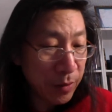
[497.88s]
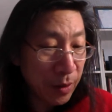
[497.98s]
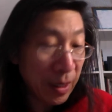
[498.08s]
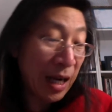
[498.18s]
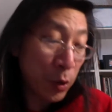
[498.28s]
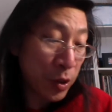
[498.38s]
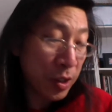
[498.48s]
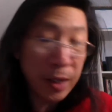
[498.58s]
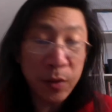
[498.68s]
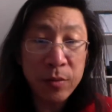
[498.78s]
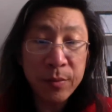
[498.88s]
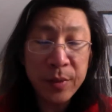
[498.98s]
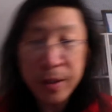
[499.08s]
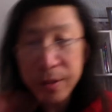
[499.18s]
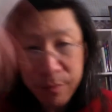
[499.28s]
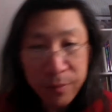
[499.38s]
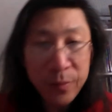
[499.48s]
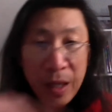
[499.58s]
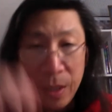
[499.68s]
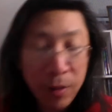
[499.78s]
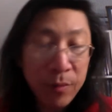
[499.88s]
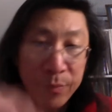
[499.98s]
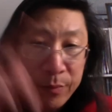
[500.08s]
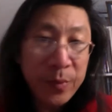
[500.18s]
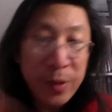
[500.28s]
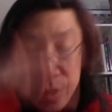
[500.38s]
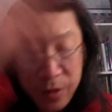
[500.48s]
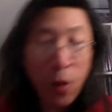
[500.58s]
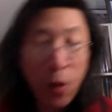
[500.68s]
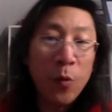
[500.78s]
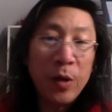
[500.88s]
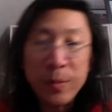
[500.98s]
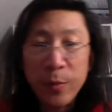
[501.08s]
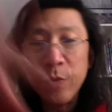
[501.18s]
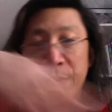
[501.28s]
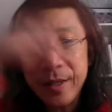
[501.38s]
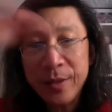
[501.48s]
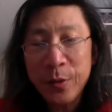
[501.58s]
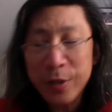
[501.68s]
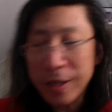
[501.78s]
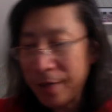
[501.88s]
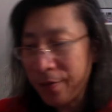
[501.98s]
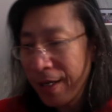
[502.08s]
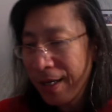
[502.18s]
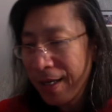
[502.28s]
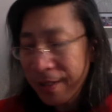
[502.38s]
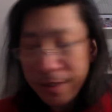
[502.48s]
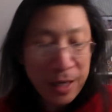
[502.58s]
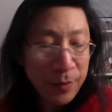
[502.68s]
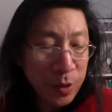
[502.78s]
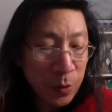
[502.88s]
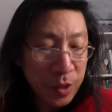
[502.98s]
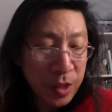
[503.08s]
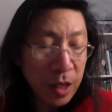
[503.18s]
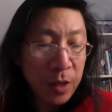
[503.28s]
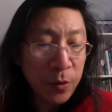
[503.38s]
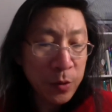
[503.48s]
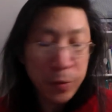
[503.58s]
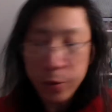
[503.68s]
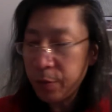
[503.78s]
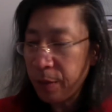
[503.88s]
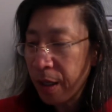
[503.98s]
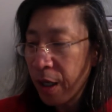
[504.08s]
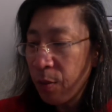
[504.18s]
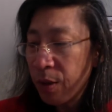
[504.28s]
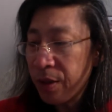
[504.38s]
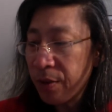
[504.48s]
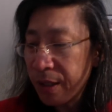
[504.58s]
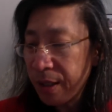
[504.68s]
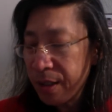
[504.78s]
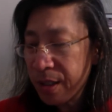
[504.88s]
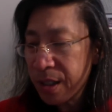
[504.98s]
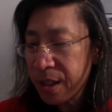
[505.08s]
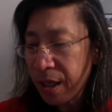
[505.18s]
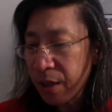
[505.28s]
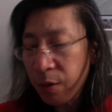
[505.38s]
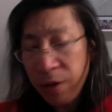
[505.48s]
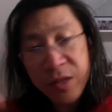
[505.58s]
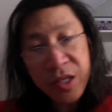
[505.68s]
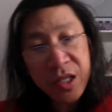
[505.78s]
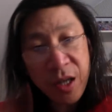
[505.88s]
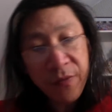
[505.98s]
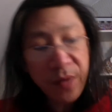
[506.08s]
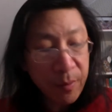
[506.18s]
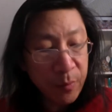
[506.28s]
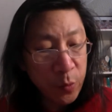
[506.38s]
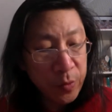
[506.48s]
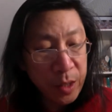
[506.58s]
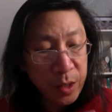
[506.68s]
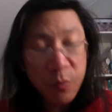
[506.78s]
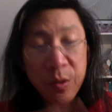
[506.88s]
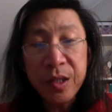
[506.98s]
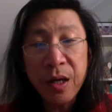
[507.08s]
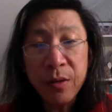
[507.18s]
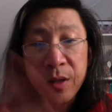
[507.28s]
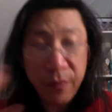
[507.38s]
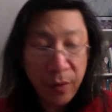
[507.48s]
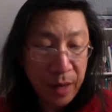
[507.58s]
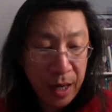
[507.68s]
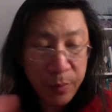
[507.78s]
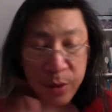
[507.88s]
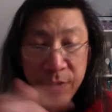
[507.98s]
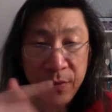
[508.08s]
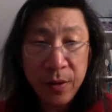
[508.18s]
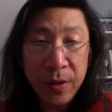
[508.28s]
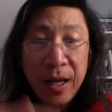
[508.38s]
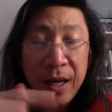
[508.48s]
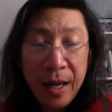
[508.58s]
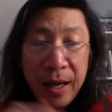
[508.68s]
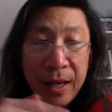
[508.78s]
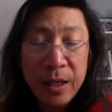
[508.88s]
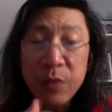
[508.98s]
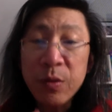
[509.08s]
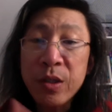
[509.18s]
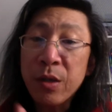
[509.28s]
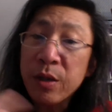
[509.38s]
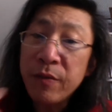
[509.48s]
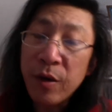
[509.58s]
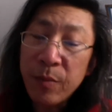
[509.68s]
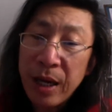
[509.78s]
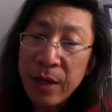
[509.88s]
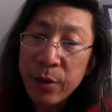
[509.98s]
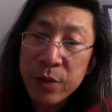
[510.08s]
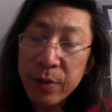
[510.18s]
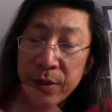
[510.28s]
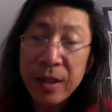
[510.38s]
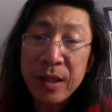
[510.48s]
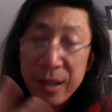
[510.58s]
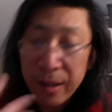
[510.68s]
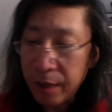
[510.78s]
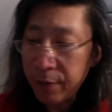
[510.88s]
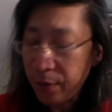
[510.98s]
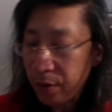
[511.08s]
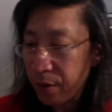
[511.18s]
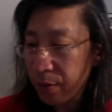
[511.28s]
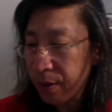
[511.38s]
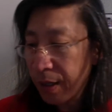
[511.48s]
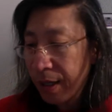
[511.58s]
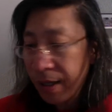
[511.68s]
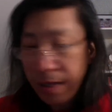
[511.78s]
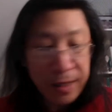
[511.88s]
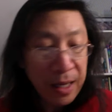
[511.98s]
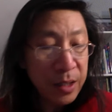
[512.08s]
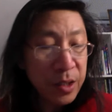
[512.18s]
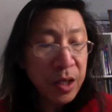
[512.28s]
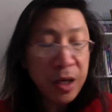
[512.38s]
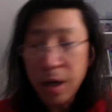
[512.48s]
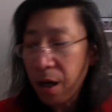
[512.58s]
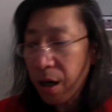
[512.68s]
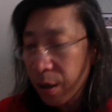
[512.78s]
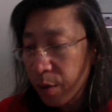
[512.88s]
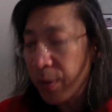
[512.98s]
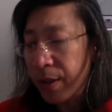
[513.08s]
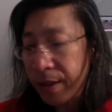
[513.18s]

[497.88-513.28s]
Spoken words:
air cycle, because air is always moving, so it's kind of doesn't have its own cycle, so to speak, but there is a cycle of stuff that moves as a result of our atmosphere and as a result of our biosphere, that is life on Earth, and that is carbon.